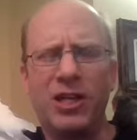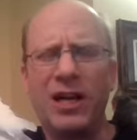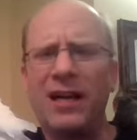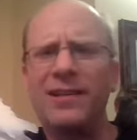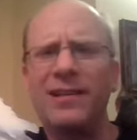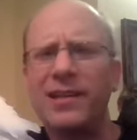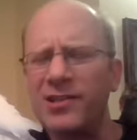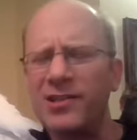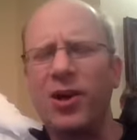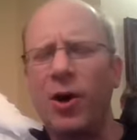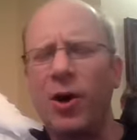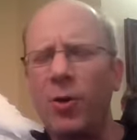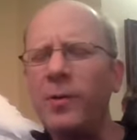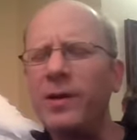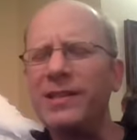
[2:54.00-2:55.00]
God doesn't
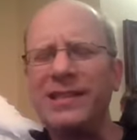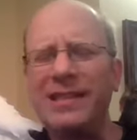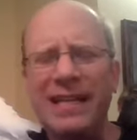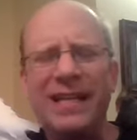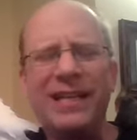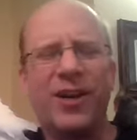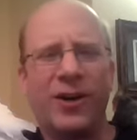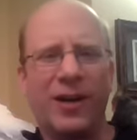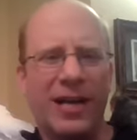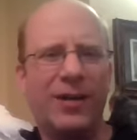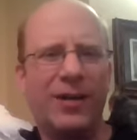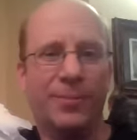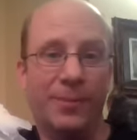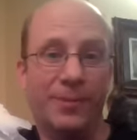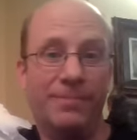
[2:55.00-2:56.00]
always need our
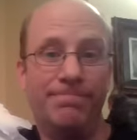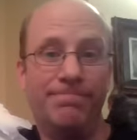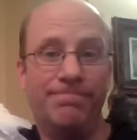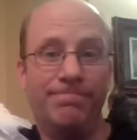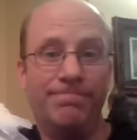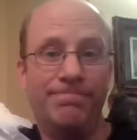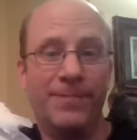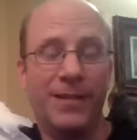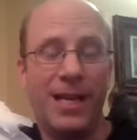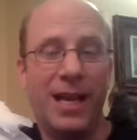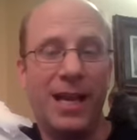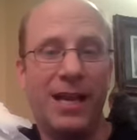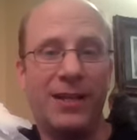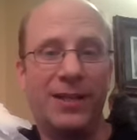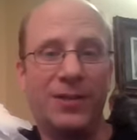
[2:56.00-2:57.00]
help.
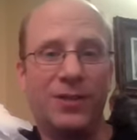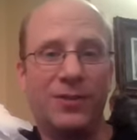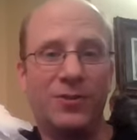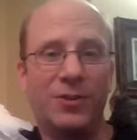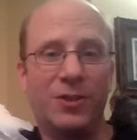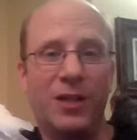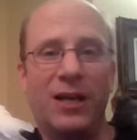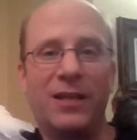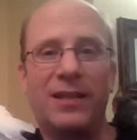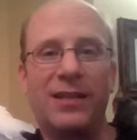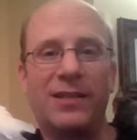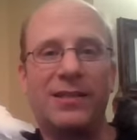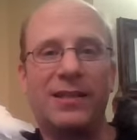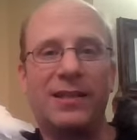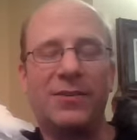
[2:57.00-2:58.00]
And God
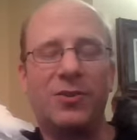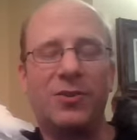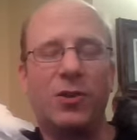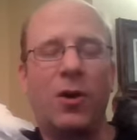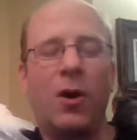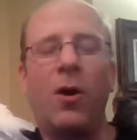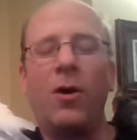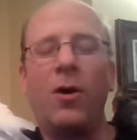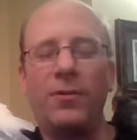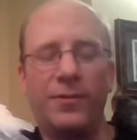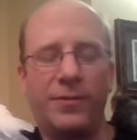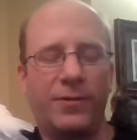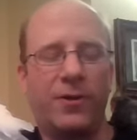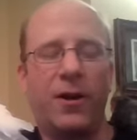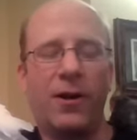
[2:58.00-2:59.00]
doesn't call
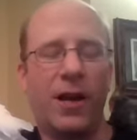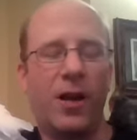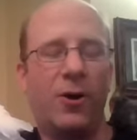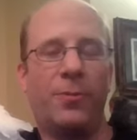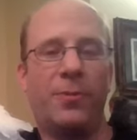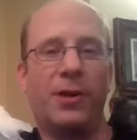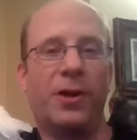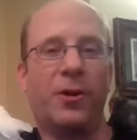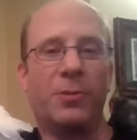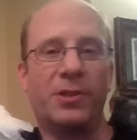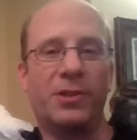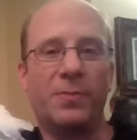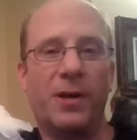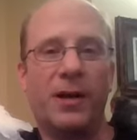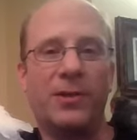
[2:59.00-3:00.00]
for our help and our
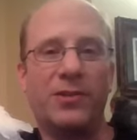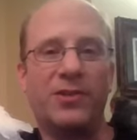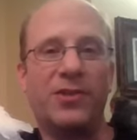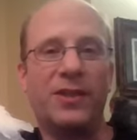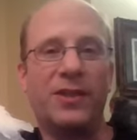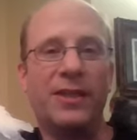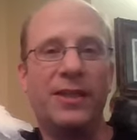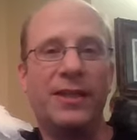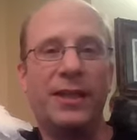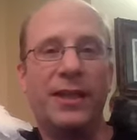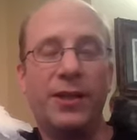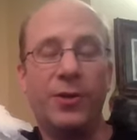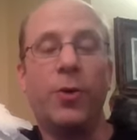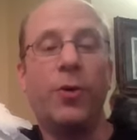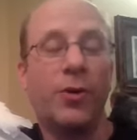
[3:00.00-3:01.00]
response
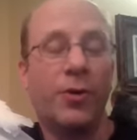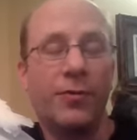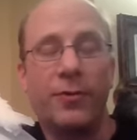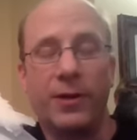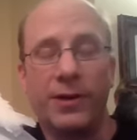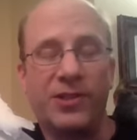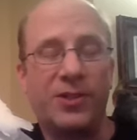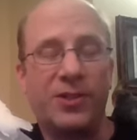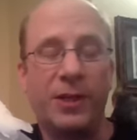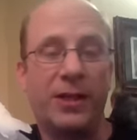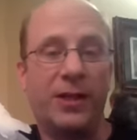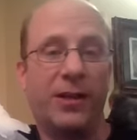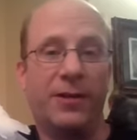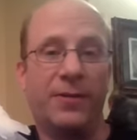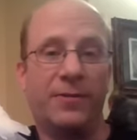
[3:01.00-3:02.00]
in order for us to be
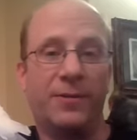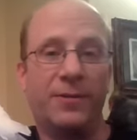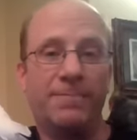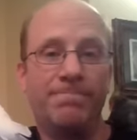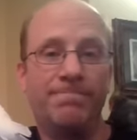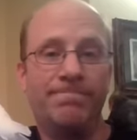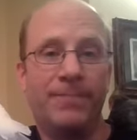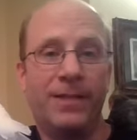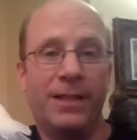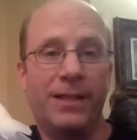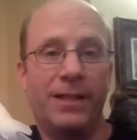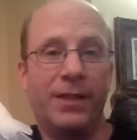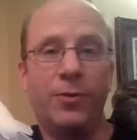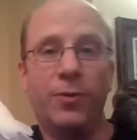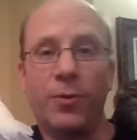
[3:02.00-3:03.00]
loved,
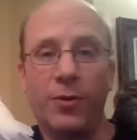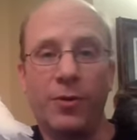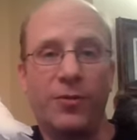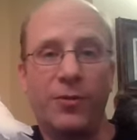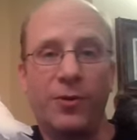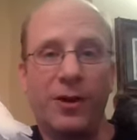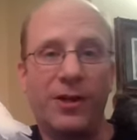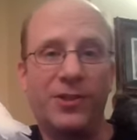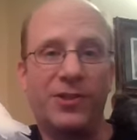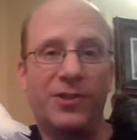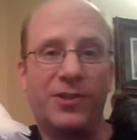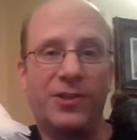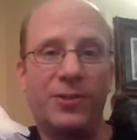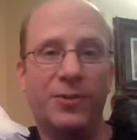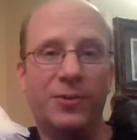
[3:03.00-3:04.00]
in order for us
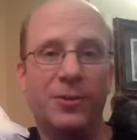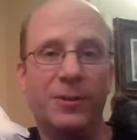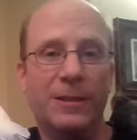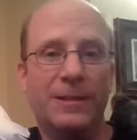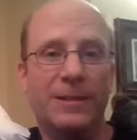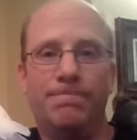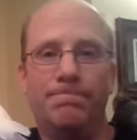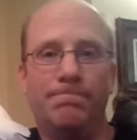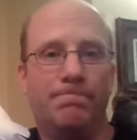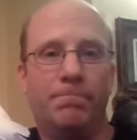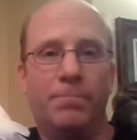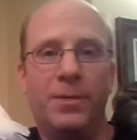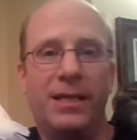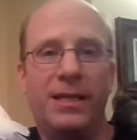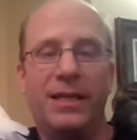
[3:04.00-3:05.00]
to
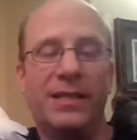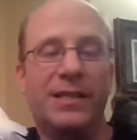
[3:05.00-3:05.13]
be